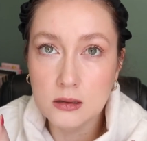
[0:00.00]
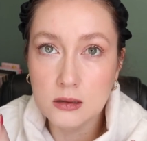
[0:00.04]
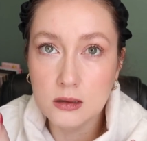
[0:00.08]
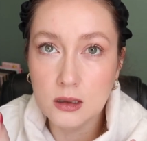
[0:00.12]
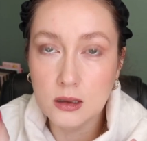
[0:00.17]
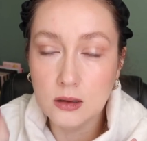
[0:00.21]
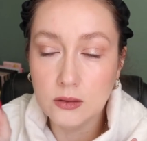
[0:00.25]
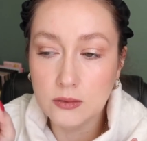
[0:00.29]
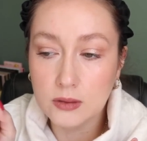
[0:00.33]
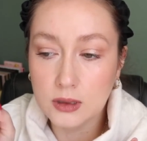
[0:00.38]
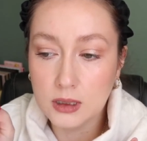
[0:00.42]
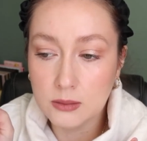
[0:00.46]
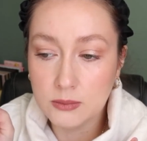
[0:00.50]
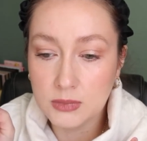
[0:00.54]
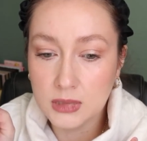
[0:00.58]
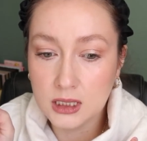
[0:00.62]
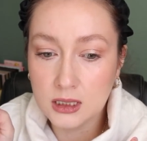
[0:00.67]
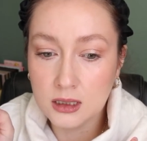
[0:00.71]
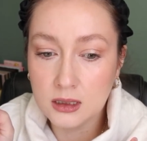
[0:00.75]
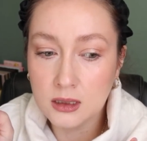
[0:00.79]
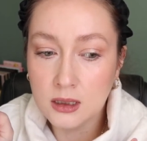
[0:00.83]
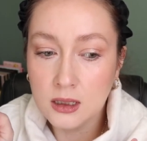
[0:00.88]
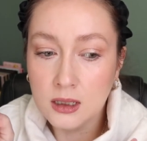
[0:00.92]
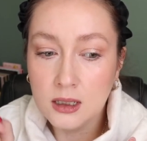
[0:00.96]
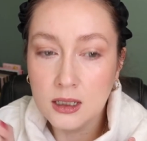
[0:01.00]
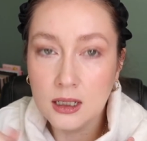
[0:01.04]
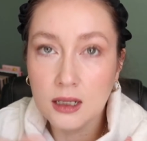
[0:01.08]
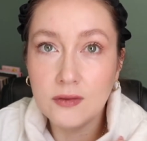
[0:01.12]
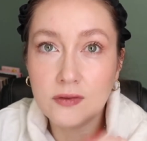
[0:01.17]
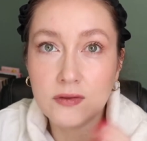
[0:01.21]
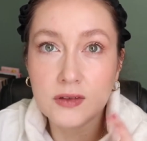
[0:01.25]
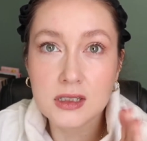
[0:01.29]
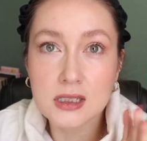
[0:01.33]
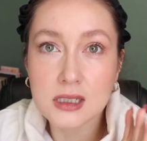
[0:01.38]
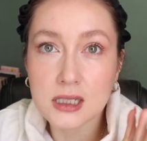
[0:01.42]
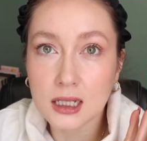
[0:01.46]
you know what I mean?
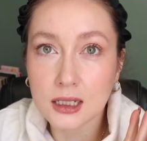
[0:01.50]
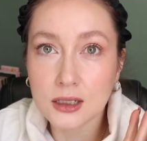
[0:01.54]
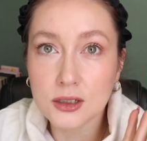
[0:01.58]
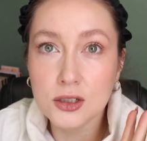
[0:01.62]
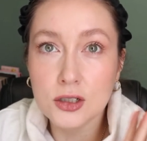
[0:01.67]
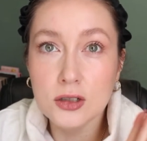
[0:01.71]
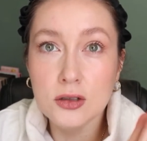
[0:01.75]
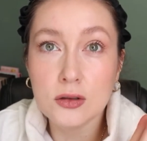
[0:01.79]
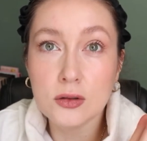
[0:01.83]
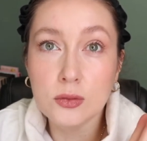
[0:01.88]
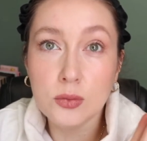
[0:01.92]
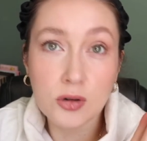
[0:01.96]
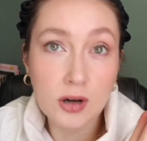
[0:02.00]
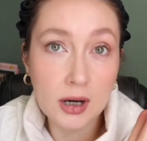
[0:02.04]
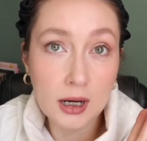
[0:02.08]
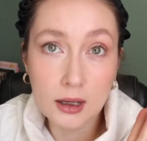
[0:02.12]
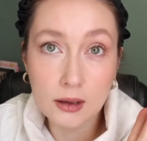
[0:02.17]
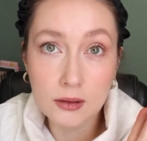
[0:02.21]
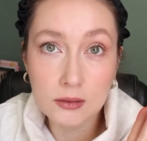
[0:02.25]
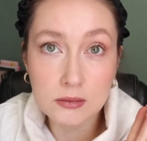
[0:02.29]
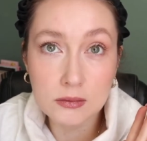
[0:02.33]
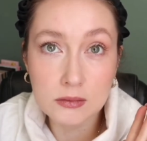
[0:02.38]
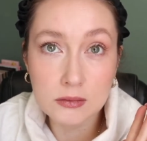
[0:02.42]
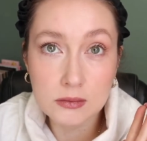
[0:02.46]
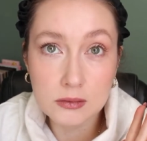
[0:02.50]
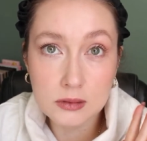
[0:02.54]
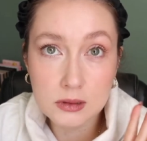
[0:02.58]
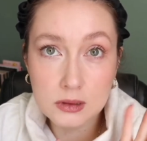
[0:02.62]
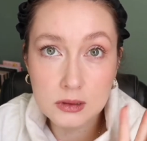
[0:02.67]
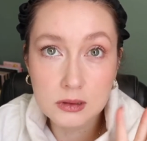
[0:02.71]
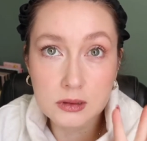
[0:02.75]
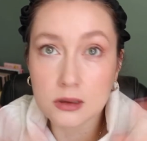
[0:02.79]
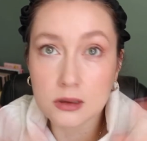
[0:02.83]
If it's like 2 browns,